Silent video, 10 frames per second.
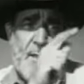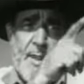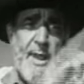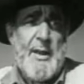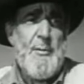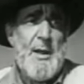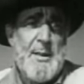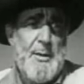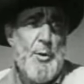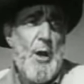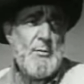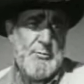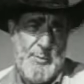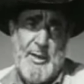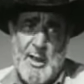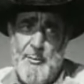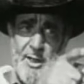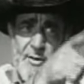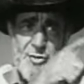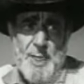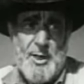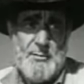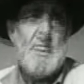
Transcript: Can't everybody be wrong? You better come and hear the sermon.